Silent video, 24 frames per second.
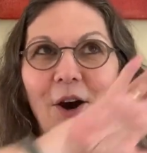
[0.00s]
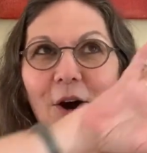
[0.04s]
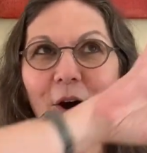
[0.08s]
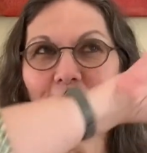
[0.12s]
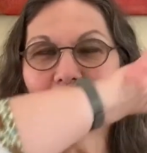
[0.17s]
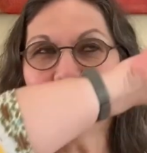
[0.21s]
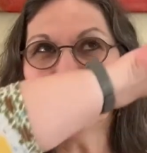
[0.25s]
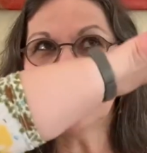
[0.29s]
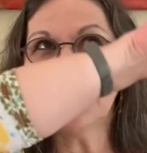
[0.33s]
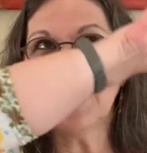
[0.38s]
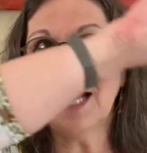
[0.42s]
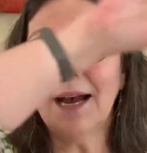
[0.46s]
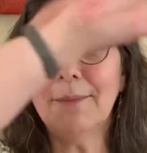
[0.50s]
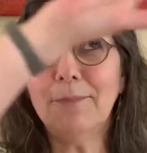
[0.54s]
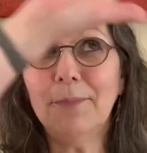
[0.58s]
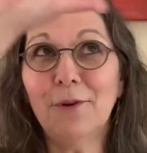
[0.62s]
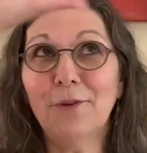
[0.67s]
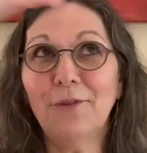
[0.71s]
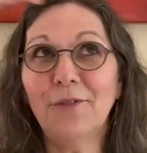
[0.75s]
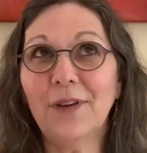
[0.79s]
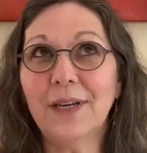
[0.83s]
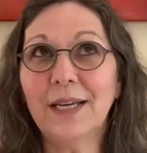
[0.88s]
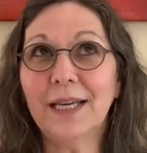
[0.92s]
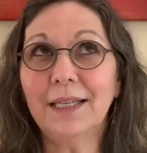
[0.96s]
On top
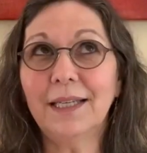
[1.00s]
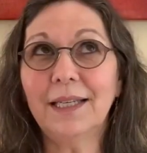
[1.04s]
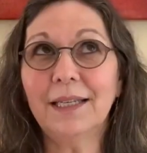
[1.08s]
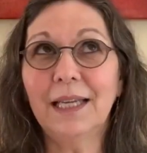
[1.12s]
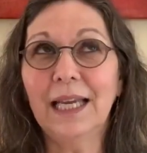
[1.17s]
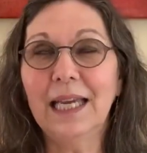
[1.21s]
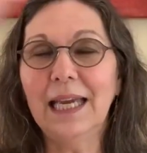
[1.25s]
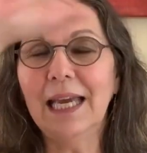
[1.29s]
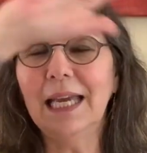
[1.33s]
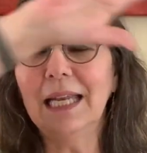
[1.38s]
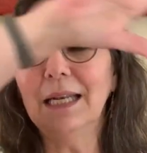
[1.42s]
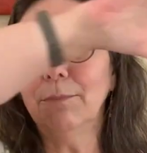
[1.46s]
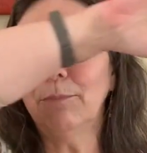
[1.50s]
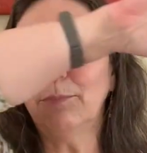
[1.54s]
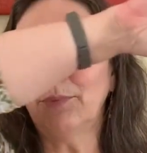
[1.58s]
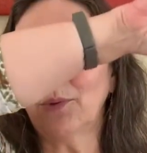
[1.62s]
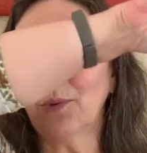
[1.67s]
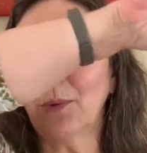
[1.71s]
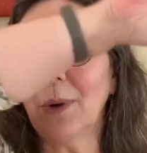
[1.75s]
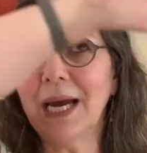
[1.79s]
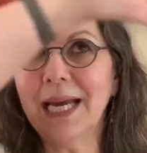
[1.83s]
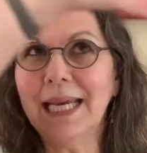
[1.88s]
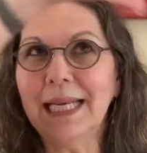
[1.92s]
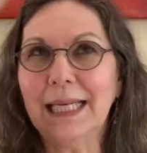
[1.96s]
of it, in
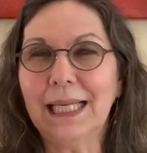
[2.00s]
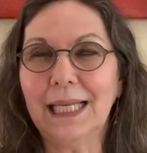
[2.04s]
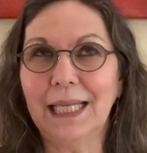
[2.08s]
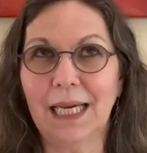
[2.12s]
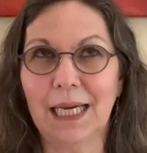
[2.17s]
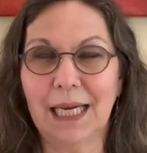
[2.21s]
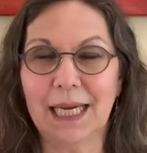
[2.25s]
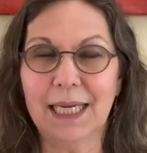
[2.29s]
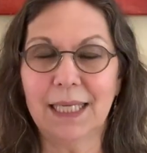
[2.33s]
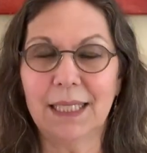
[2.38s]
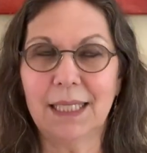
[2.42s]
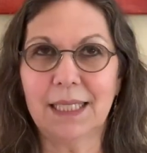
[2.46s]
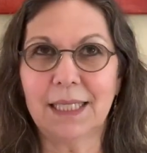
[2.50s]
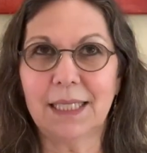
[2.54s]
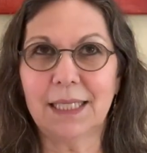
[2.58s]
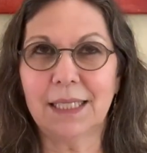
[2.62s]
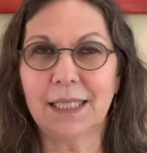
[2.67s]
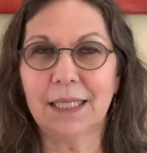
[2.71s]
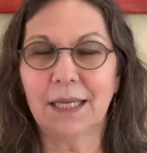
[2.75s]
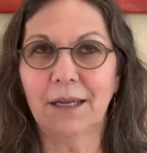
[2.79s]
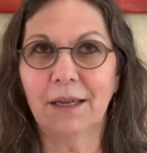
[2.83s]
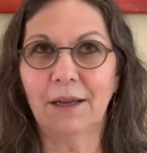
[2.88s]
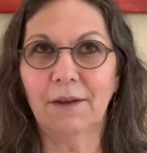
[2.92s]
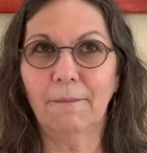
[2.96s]
bright
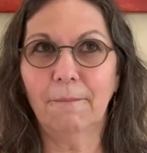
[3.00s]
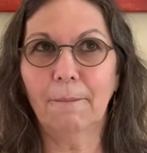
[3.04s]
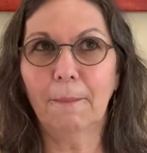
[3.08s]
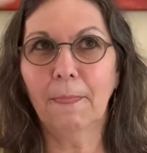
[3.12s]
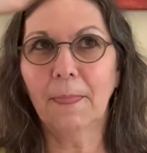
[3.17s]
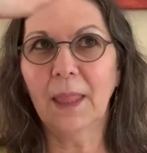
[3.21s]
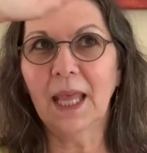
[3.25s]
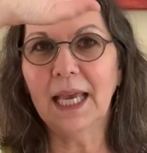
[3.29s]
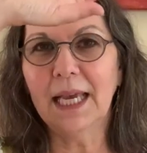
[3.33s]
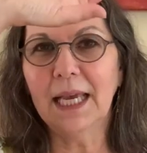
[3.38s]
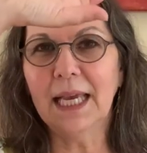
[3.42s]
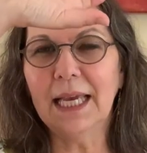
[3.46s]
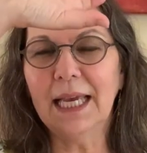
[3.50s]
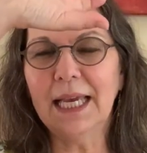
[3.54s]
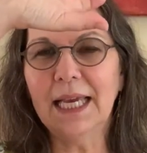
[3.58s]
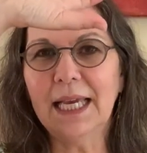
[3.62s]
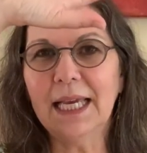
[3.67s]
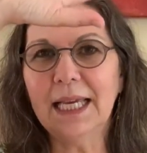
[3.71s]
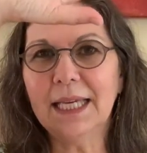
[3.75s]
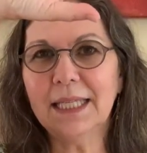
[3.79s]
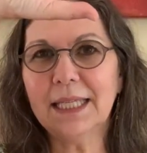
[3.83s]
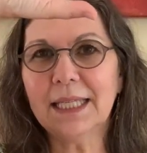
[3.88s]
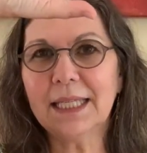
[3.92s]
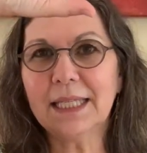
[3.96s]
lights,
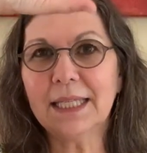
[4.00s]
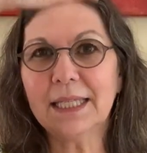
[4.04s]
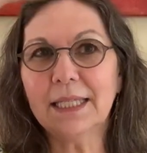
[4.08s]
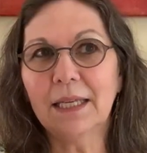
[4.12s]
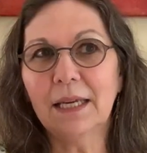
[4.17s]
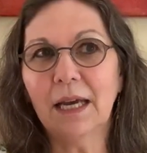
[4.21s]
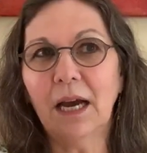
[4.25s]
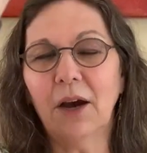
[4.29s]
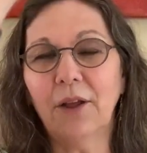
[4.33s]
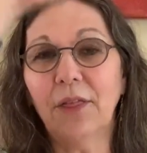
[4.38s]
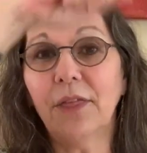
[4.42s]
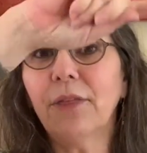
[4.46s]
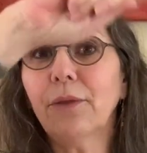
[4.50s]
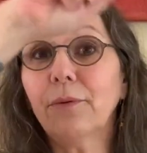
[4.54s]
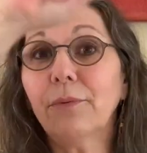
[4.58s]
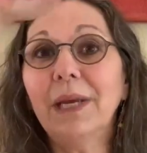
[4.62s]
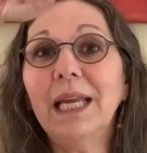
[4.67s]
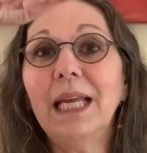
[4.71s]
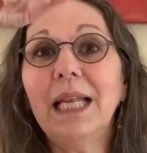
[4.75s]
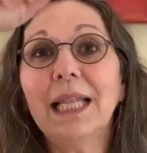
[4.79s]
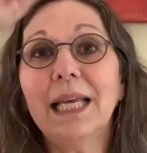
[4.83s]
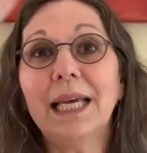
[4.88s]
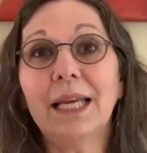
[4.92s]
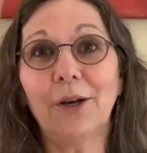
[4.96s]
is
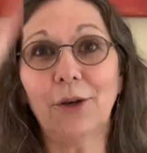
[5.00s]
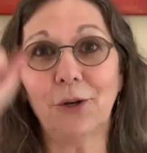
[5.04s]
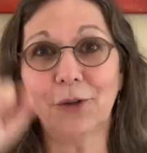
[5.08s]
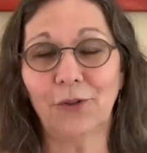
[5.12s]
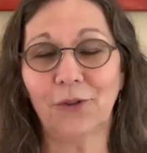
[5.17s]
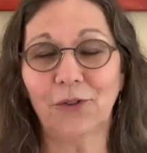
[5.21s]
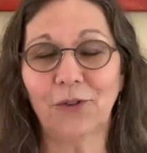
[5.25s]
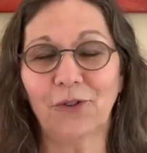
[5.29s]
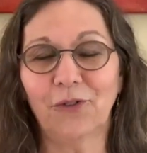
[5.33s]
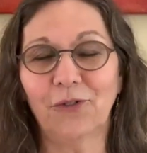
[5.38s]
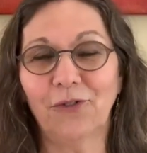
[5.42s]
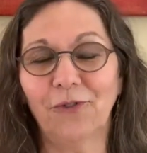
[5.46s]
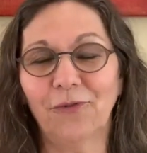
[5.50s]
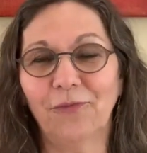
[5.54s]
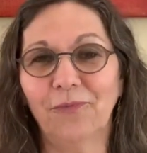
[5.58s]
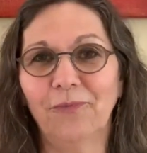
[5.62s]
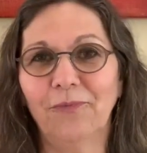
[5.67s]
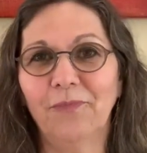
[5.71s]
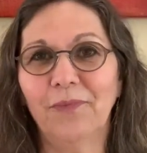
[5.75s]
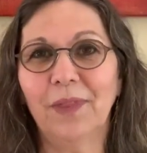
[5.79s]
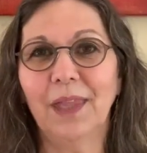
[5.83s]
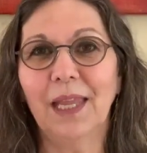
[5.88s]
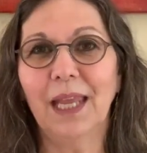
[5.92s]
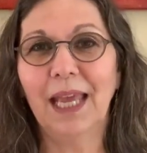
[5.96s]
3 letters.
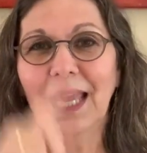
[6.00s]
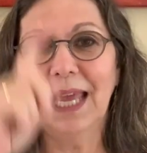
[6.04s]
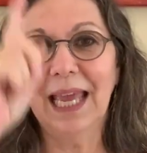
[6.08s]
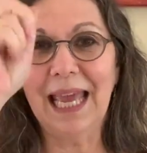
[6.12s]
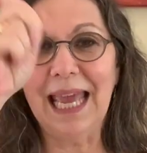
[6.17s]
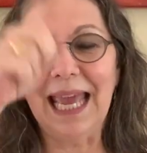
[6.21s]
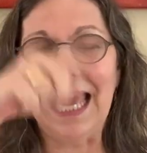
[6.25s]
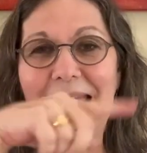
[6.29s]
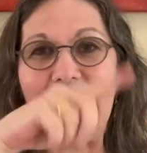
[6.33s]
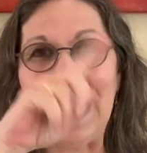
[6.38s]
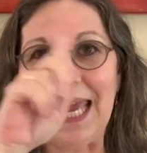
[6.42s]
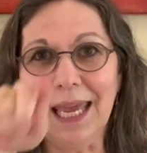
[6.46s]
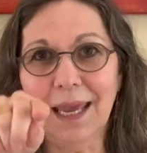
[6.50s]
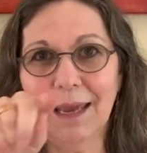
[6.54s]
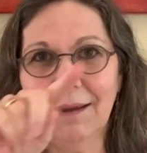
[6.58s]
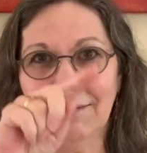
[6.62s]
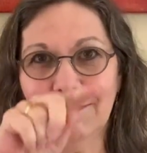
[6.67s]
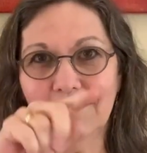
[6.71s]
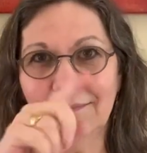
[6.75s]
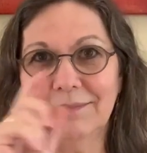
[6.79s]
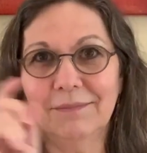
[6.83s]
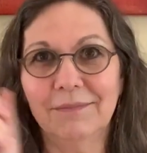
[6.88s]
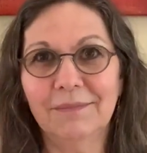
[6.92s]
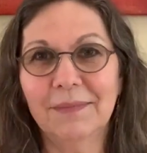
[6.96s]

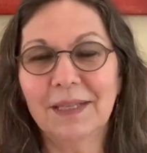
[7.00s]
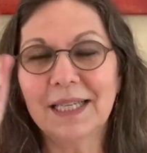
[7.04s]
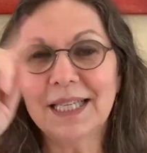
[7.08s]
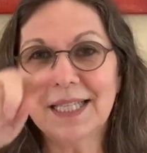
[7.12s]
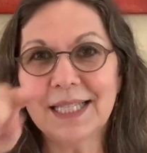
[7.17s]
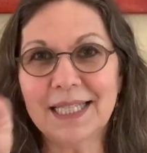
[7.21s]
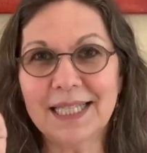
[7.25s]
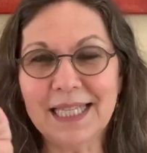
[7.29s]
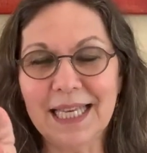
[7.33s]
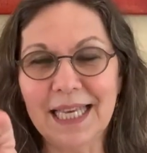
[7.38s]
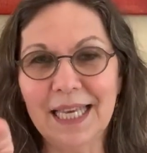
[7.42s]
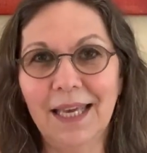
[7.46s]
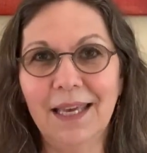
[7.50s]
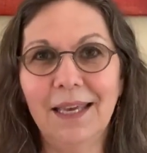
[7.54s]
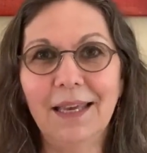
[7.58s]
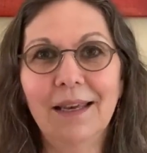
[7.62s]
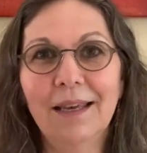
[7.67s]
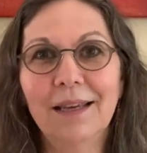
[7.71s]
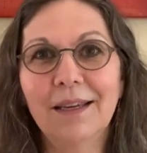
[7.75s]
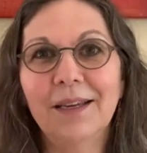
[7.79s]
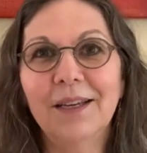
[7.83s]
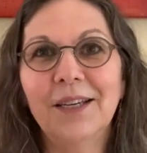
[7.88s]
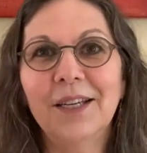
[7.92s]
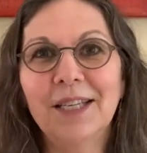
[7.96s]

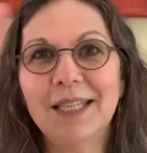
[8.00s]
A-C-T.